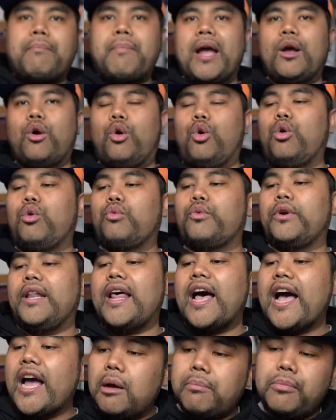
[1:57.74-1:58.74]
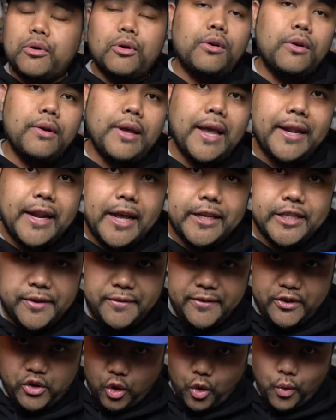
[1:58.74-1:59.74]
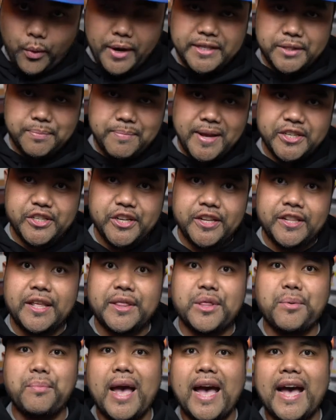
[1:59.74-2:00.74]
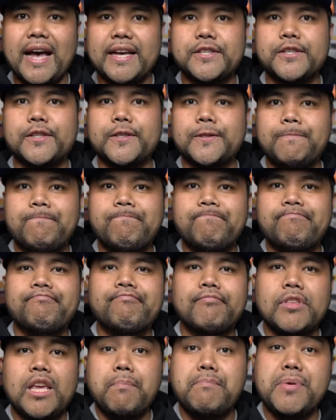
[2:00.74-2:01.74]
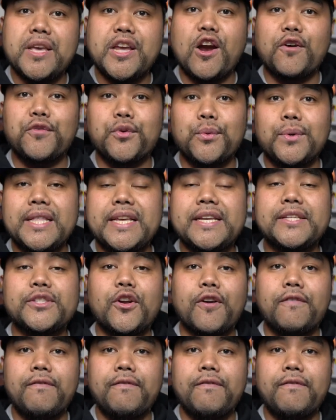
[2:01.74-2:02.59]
my old reliable, and as I've always mentioned in the past, be careful with these, they're